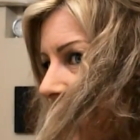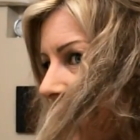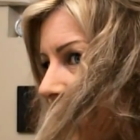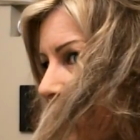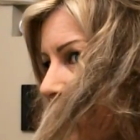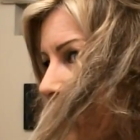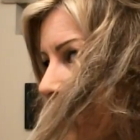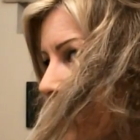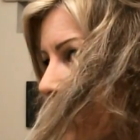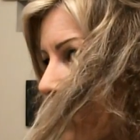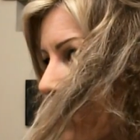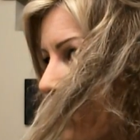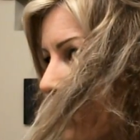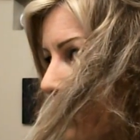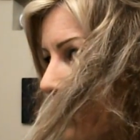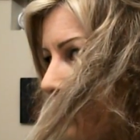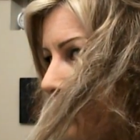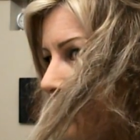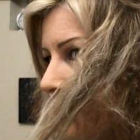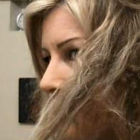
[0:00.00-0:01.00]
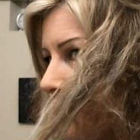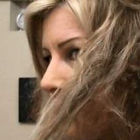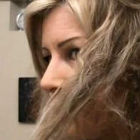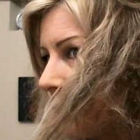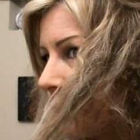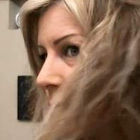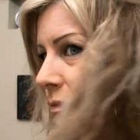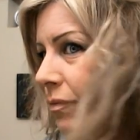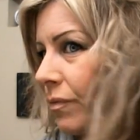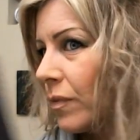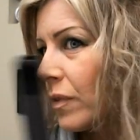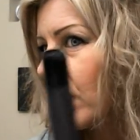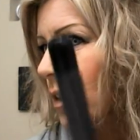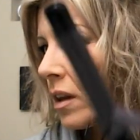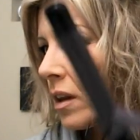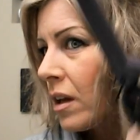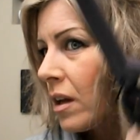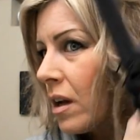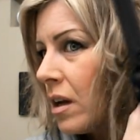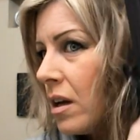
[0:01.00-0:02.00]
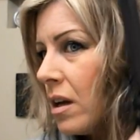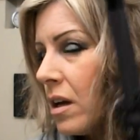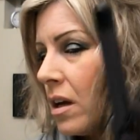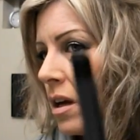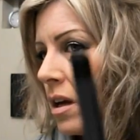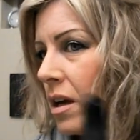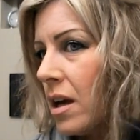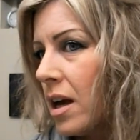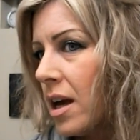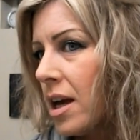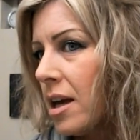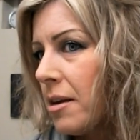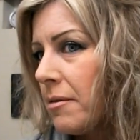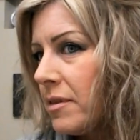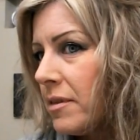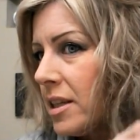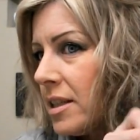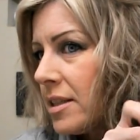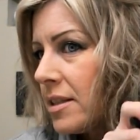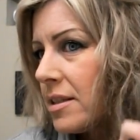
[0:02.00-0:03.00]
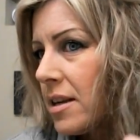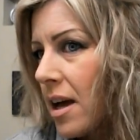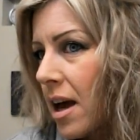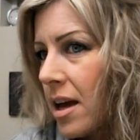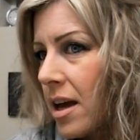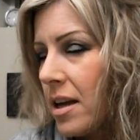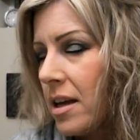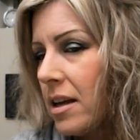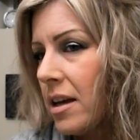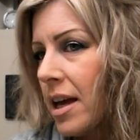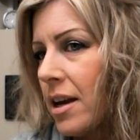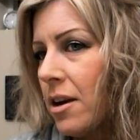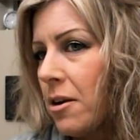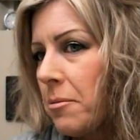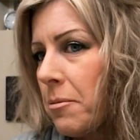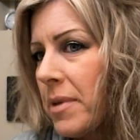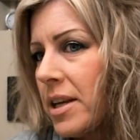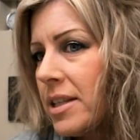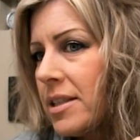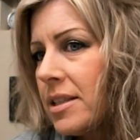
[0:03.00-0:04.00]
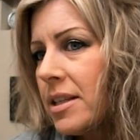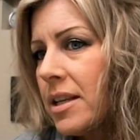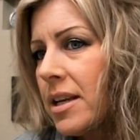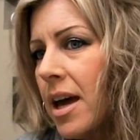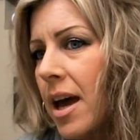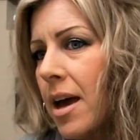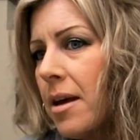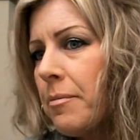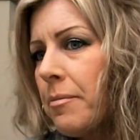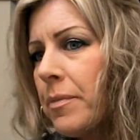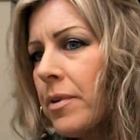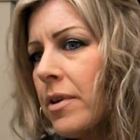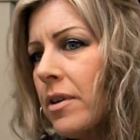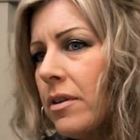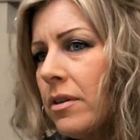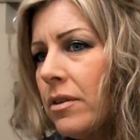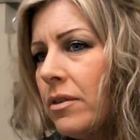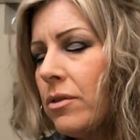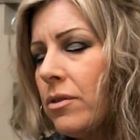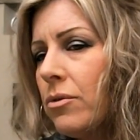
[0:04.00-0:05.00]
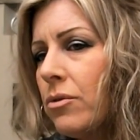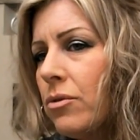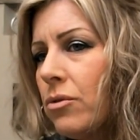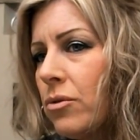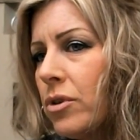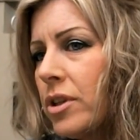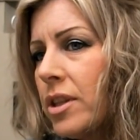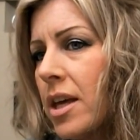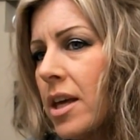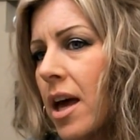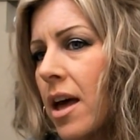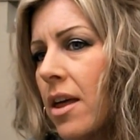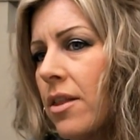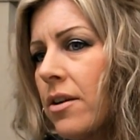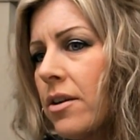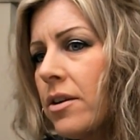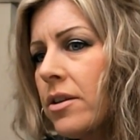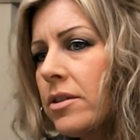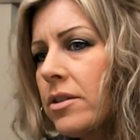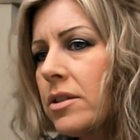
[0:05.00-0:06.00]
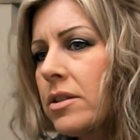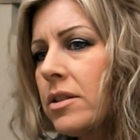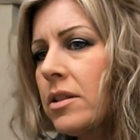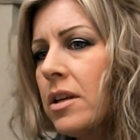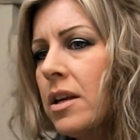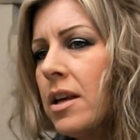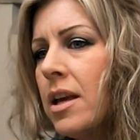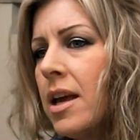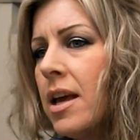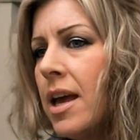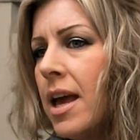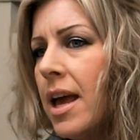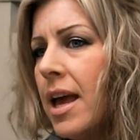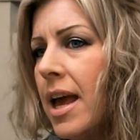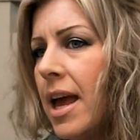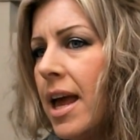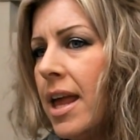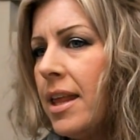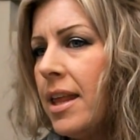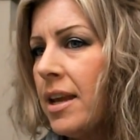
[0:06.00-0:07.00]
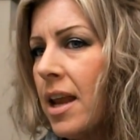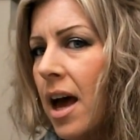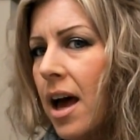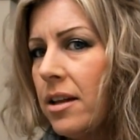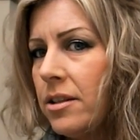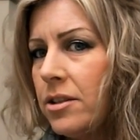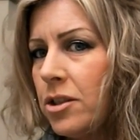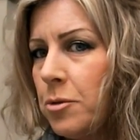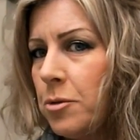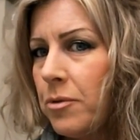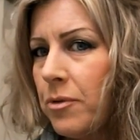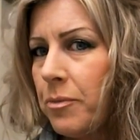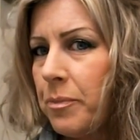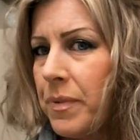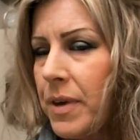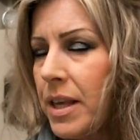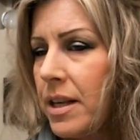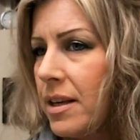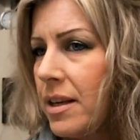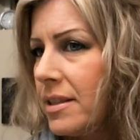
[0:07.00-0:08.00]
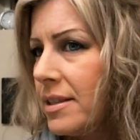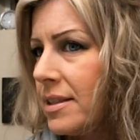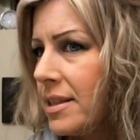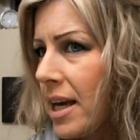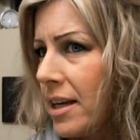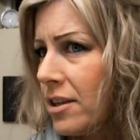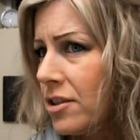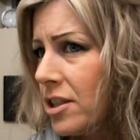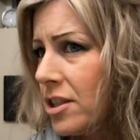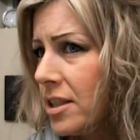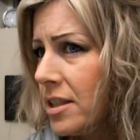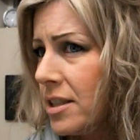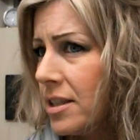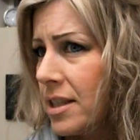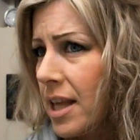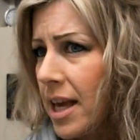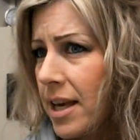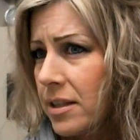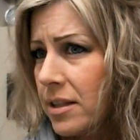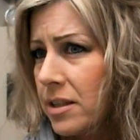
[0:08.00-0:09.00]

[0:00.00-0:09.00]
So it's not, I don't mess it up. with the others. And I'll do sections, like